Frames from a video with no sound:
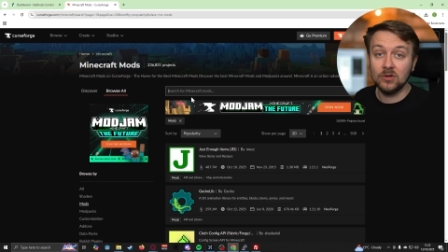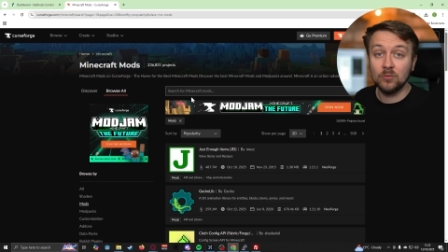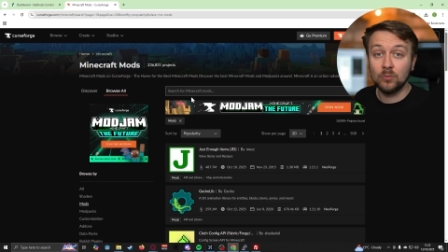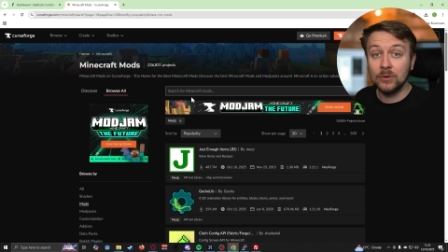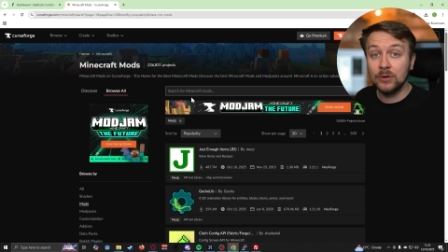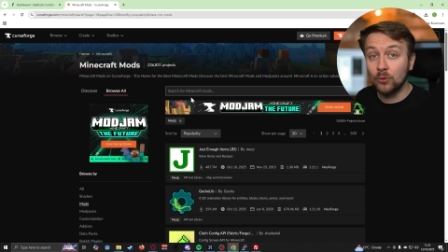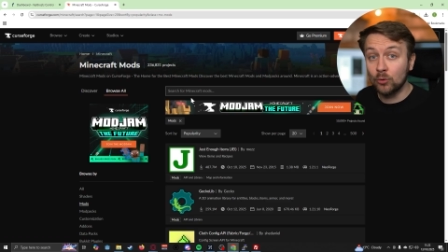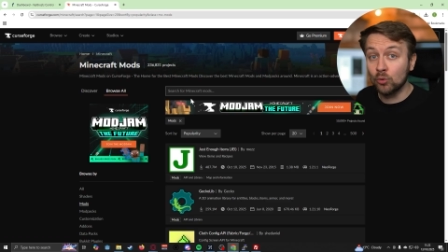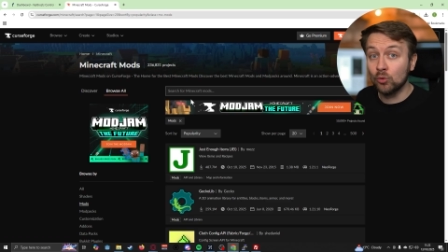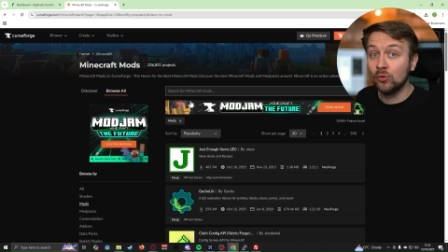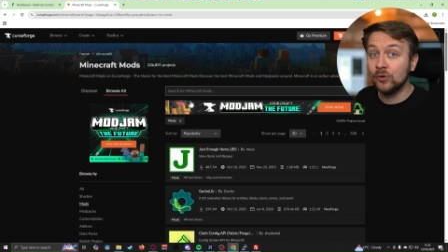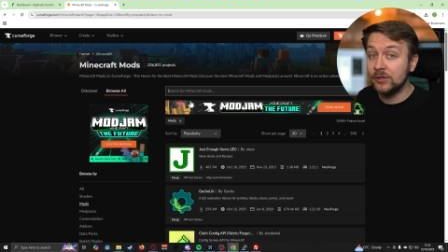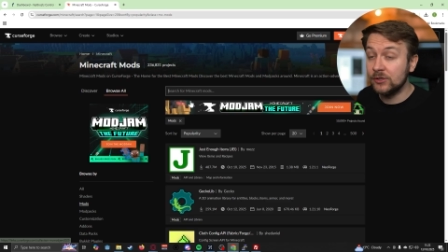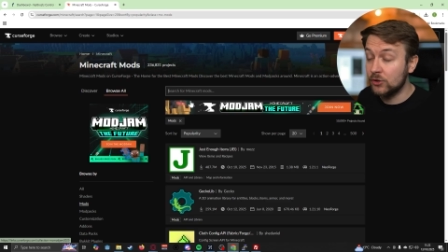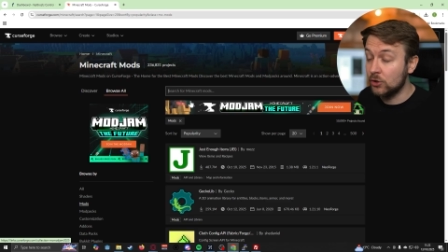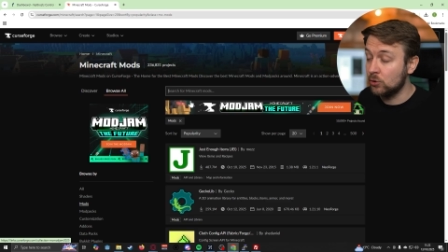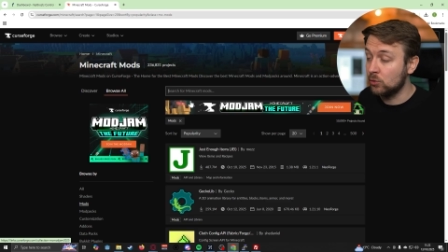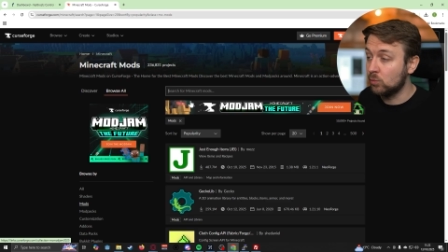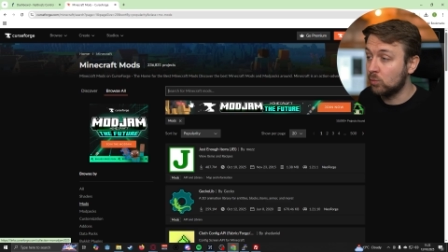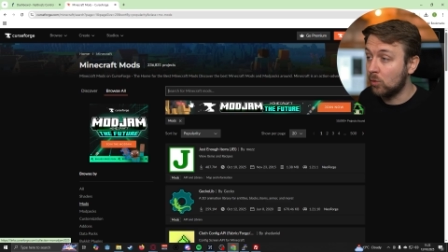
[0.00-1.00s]
if we already
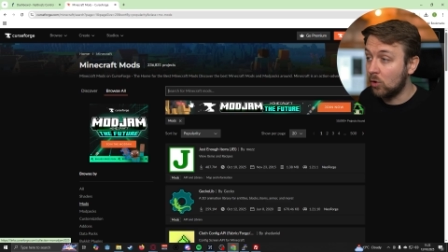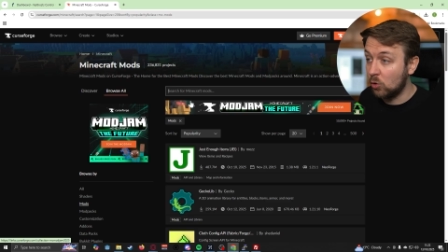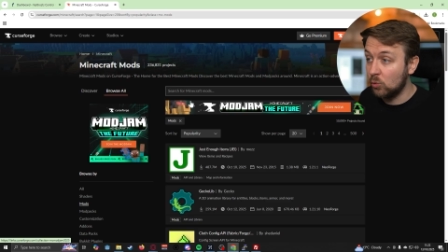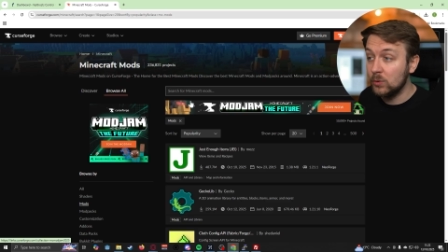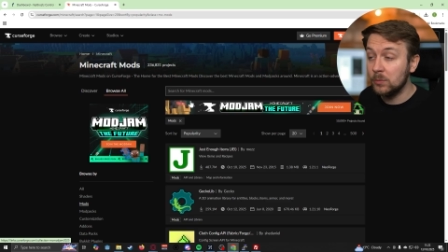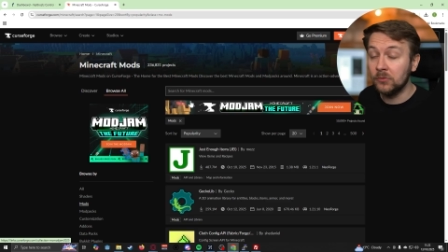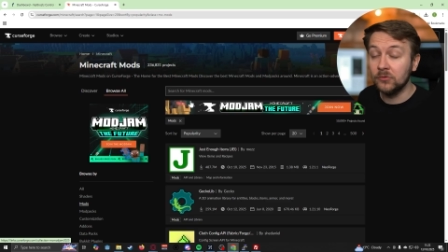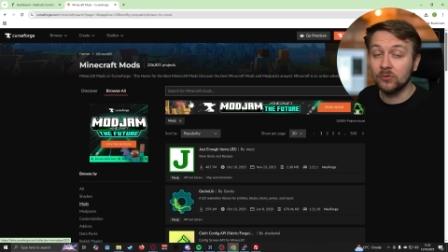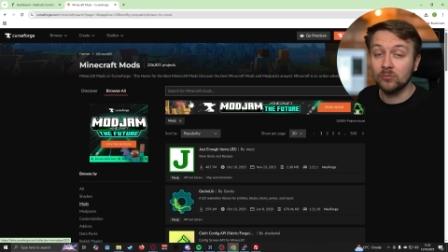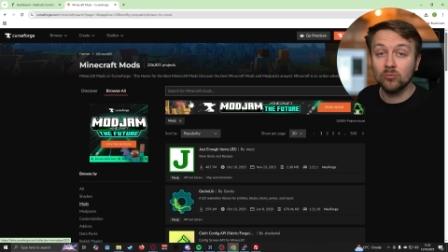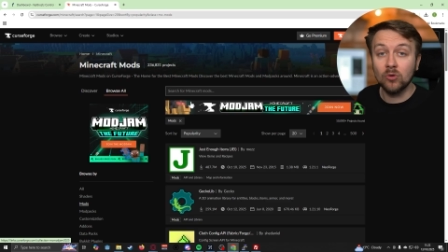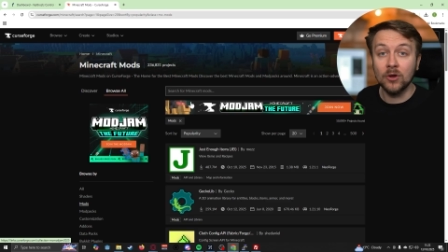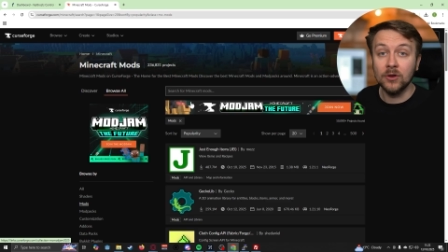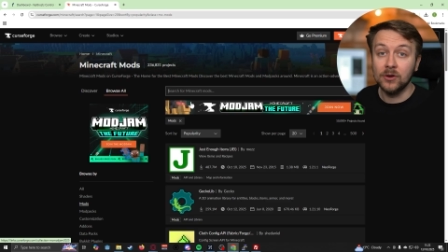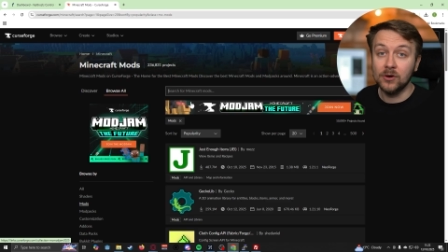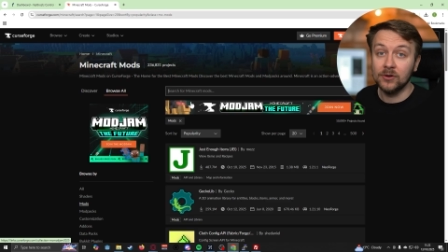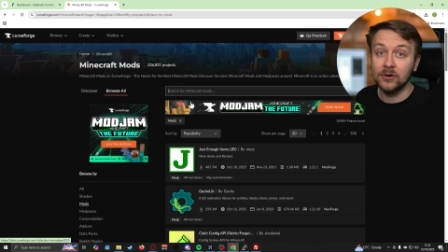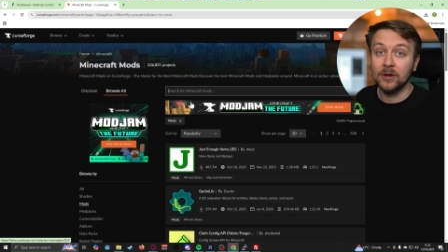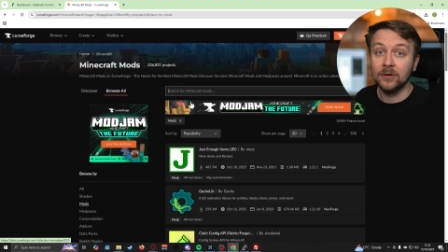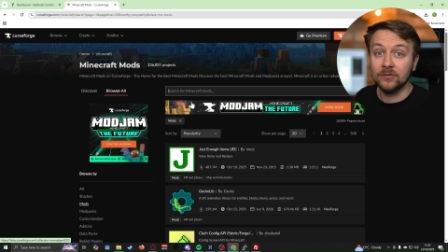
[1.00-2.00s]
know what we want to
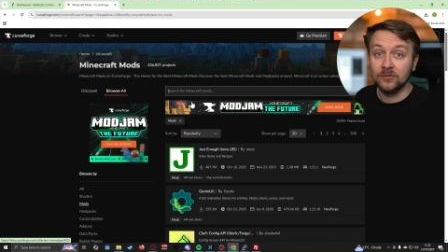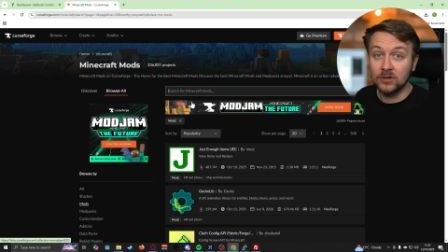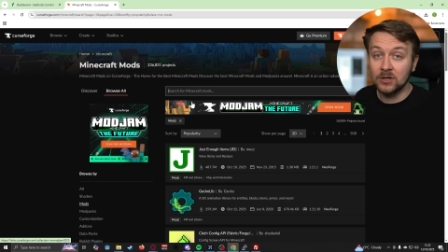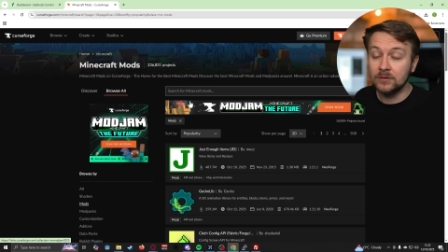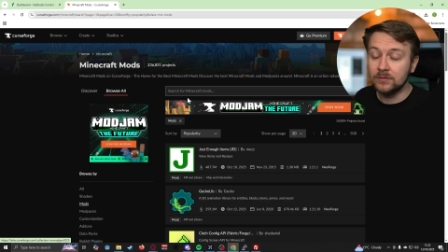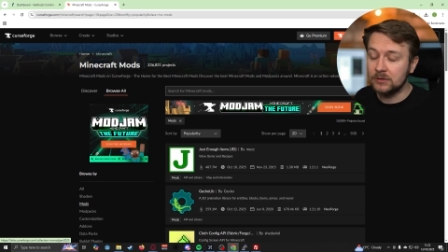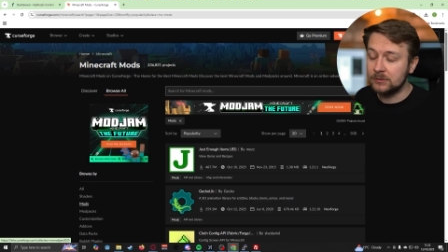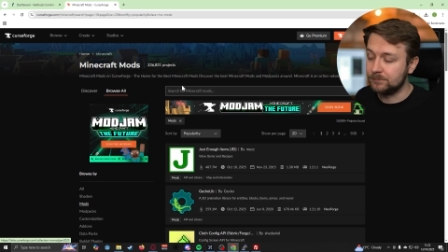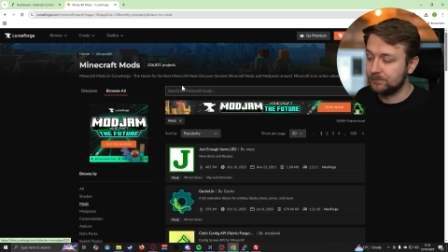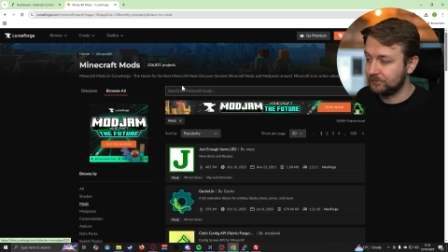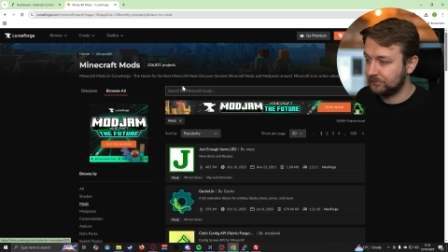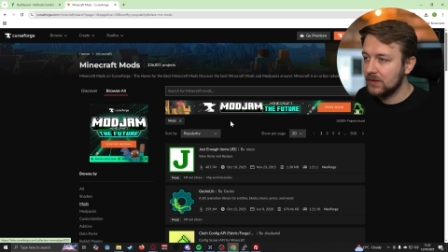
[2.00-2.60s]
run on our server.